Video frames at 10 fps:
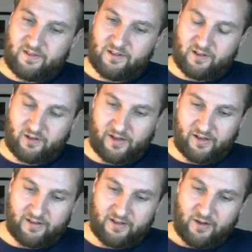
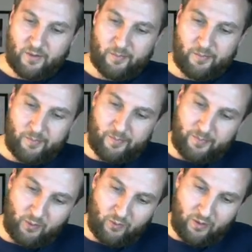Okay.
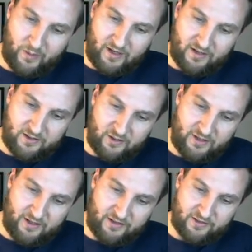But what we can do
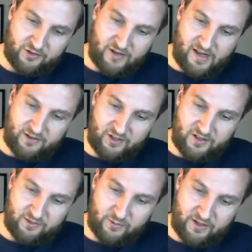here as a strategy
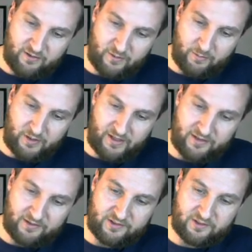is we can
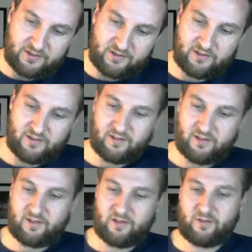replace
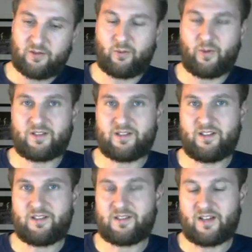what's
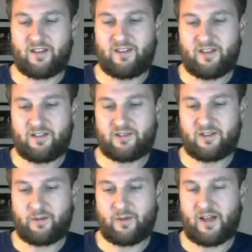inside this so
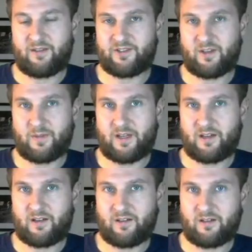that we have
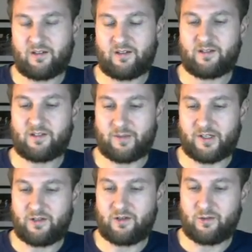something
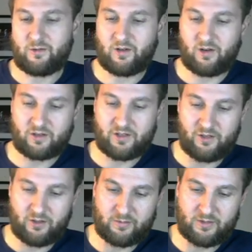new, all
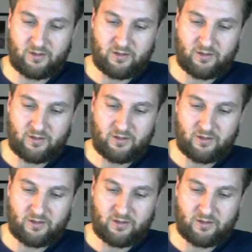cubed.